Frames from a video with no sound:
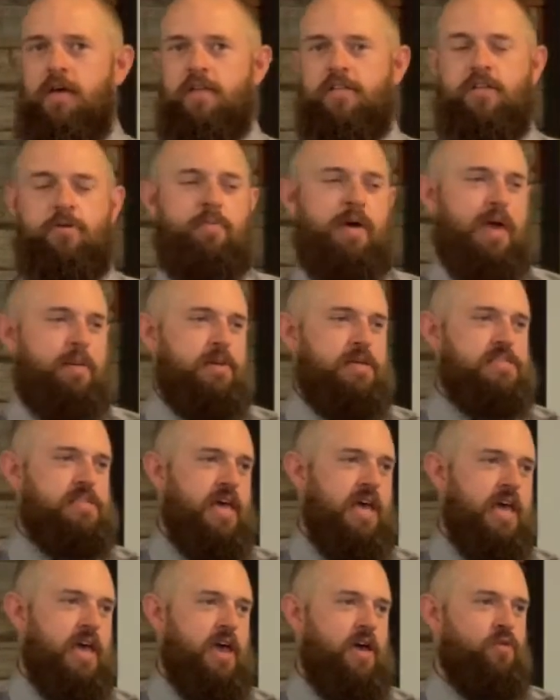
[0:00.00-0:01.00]
to maybe
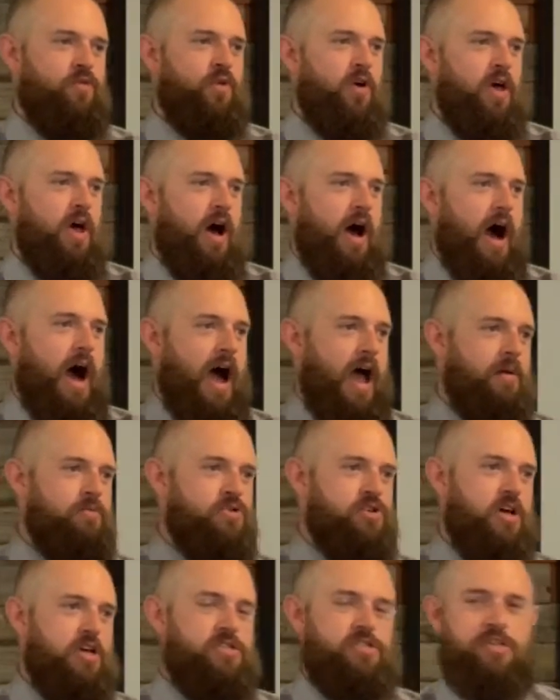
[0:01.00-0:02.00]
say, if I'm
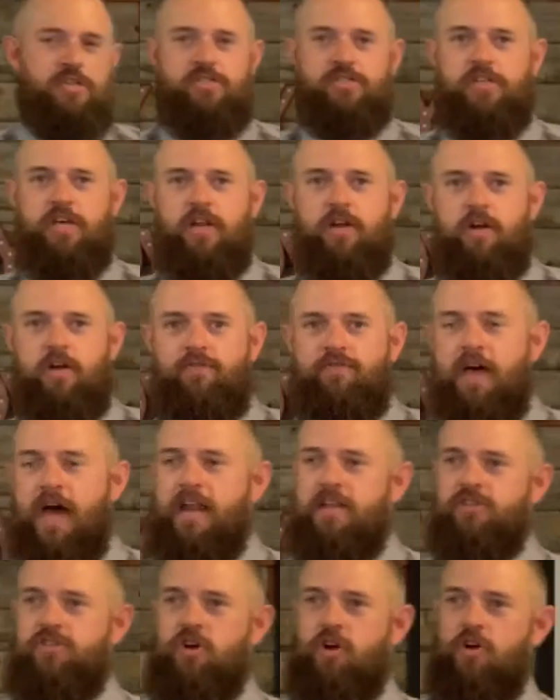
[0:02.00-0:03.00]
just a sinner, if
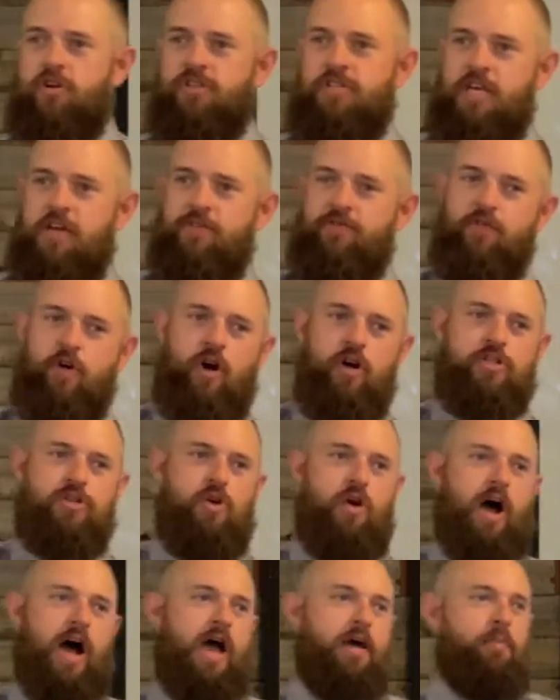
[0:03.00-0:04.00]
that is your default,
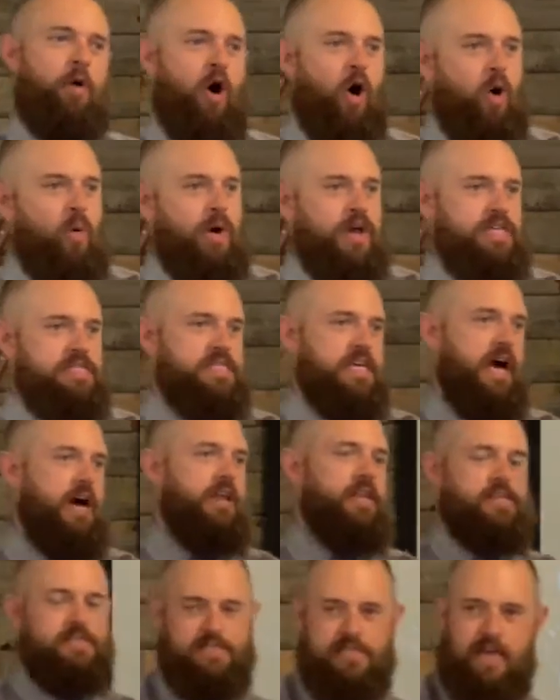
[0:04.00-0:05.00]
or I'm always
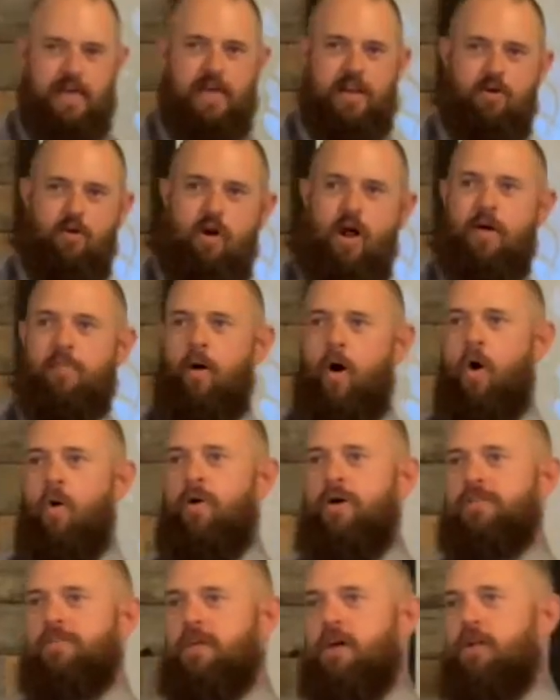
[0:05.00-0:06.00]
going to sin, or I'm
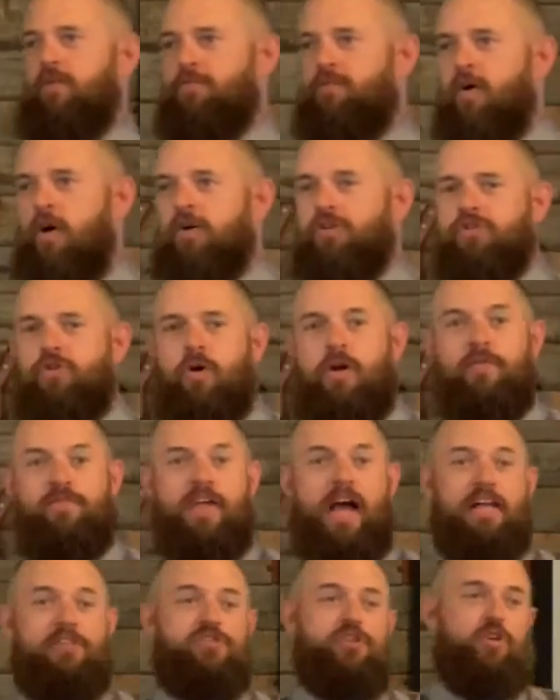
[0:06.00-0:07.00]
always going to fall short, if
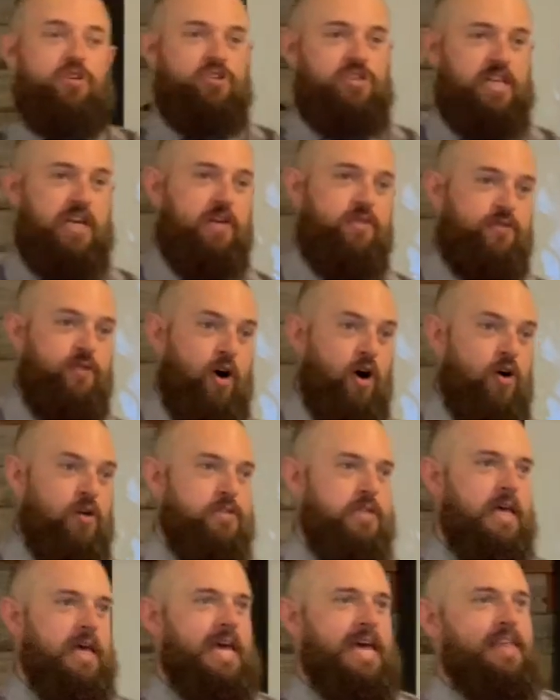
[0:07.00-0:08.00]
that's your
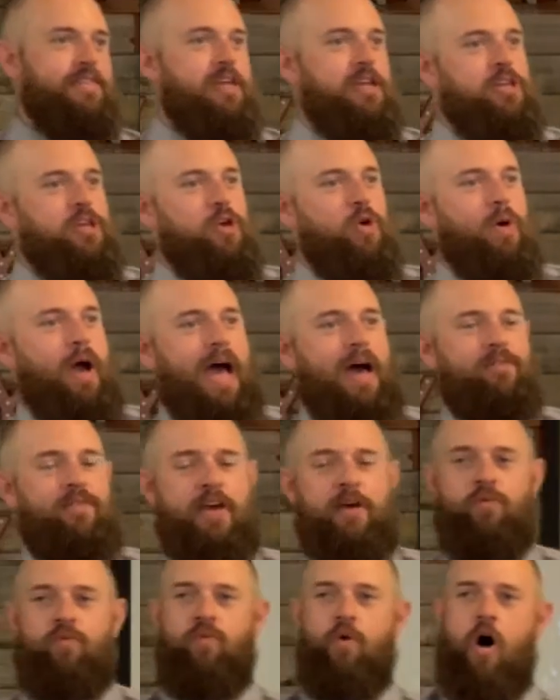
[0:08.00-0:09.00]
default, then you have
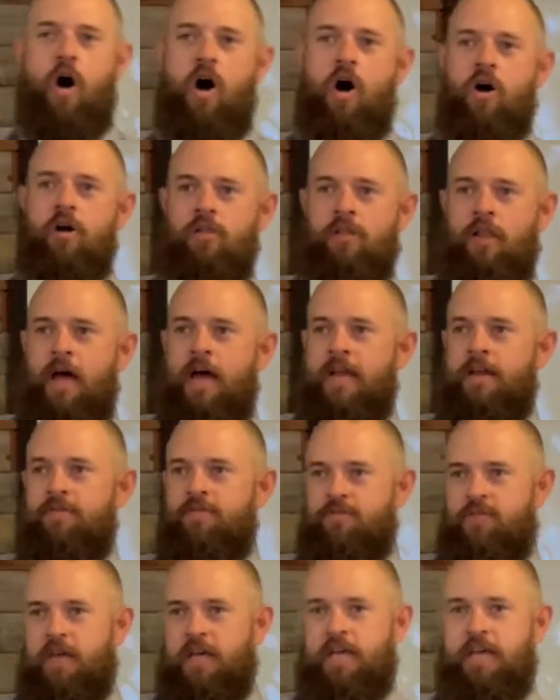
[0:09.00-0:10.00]
a wrong line of
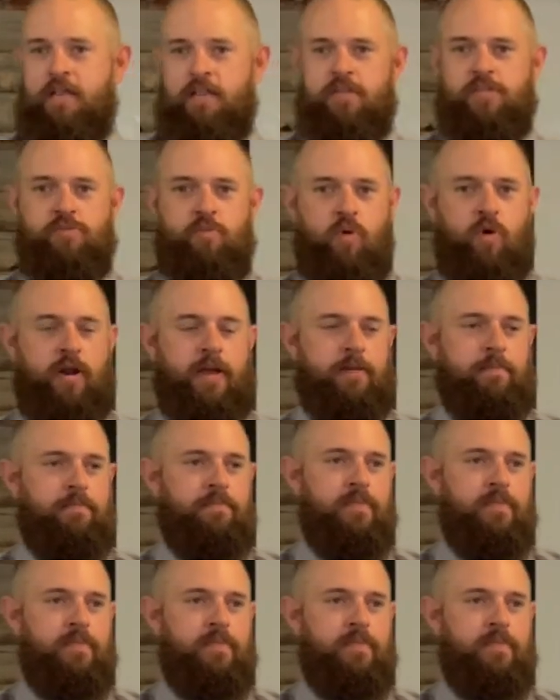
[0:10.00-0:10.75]
thinking this morning.